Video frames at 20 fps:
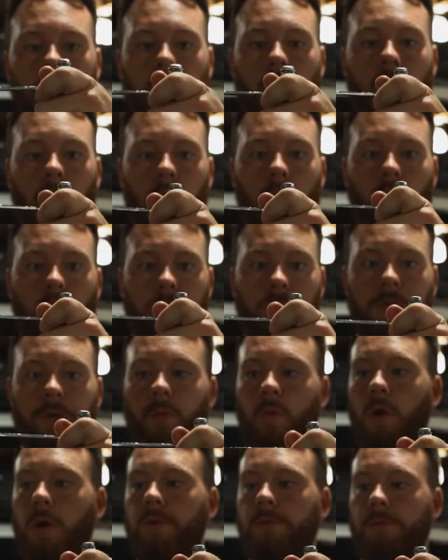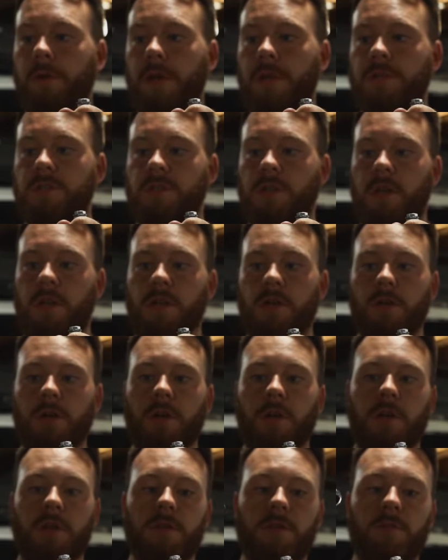to hold the one wrench and you're
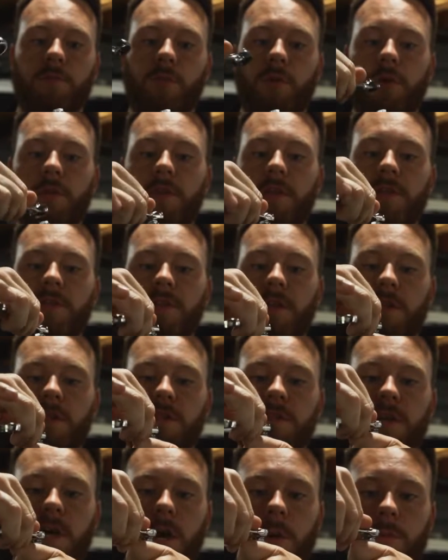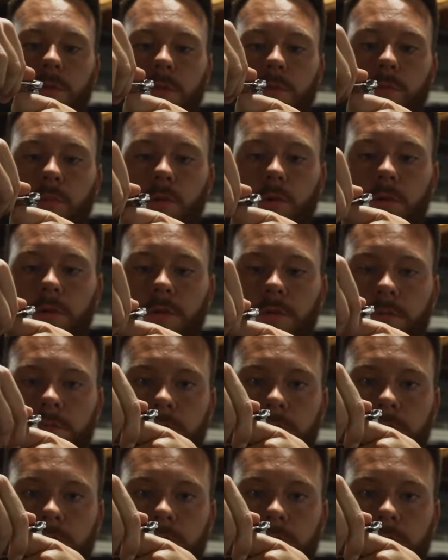going to put this on the top of the bolt,